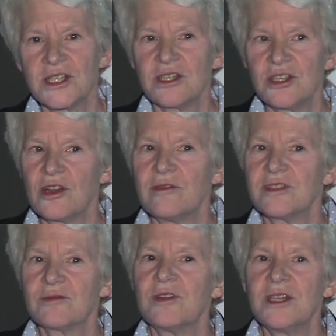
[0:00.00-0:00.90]
a
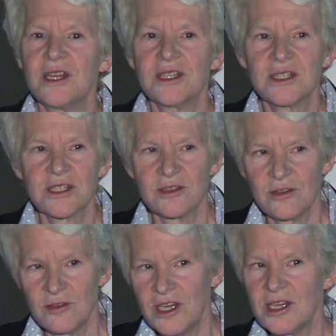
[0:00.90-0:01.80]
Jehovah's Witness
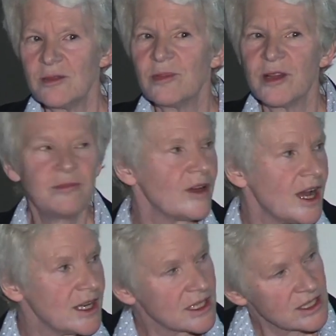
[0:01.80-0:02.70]
who needed blood
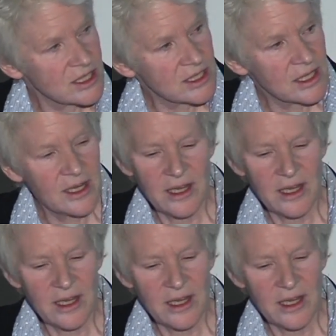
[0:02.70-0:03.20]
products.